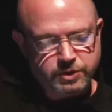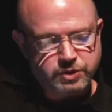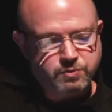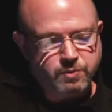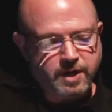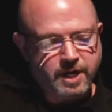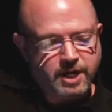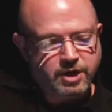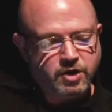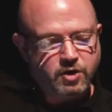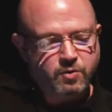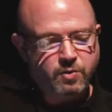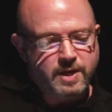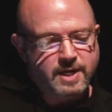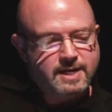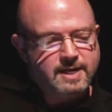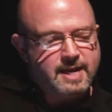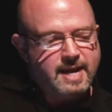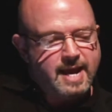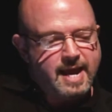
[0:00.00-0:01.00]
which when I
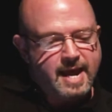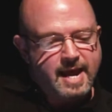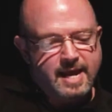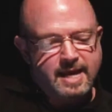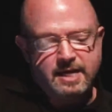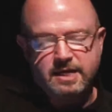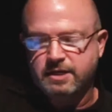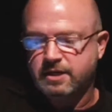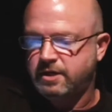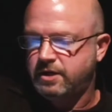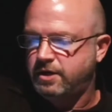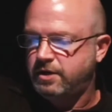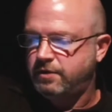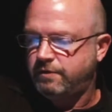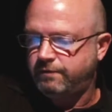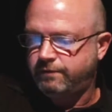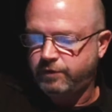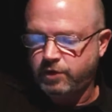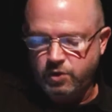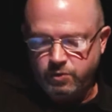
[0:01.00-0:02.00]
go in and
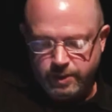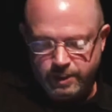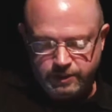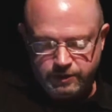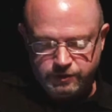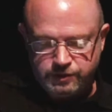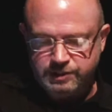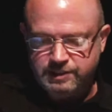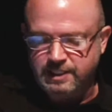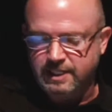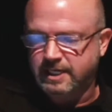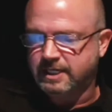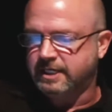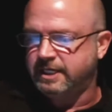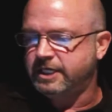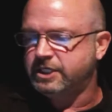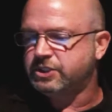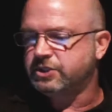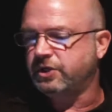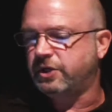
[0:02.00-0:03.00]
view it, you're
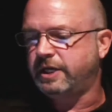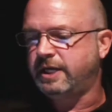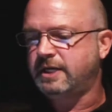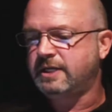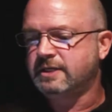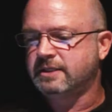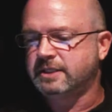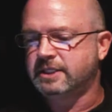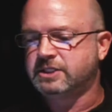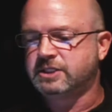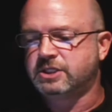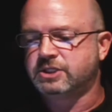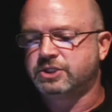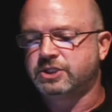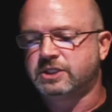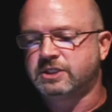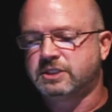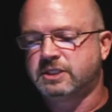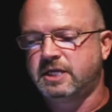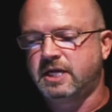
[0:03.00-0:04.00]
seeing initially, this
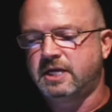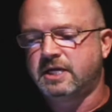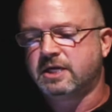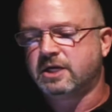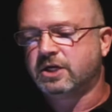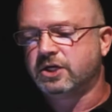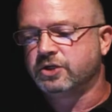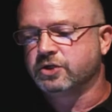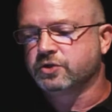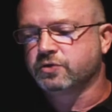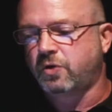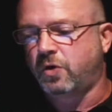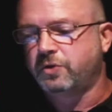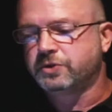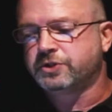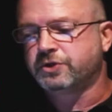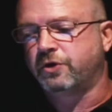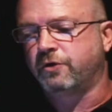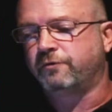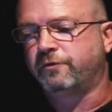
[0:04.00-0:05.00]
is just the
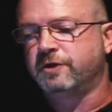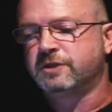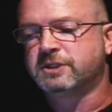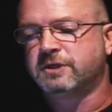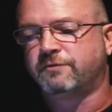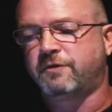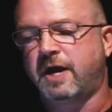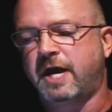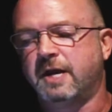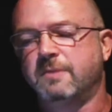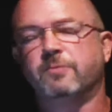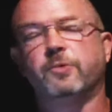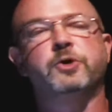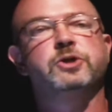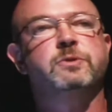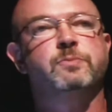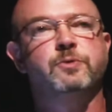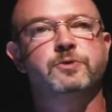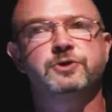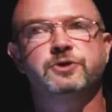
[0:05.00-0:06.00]
control surface. If I had
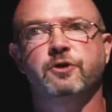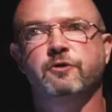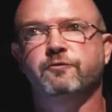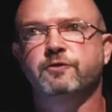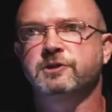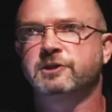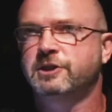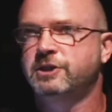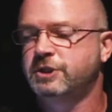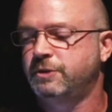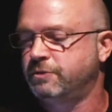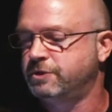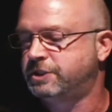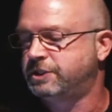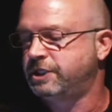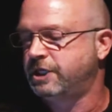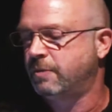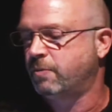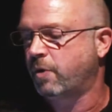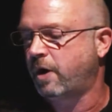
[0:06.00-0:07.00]
multiple surfaces, you
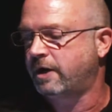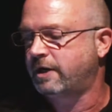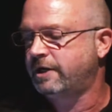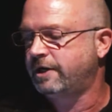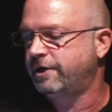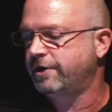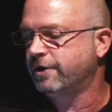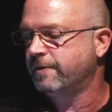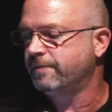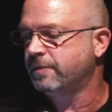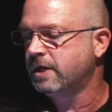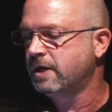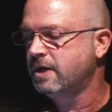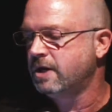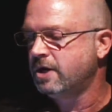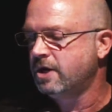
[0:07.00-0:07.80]
would see them right here.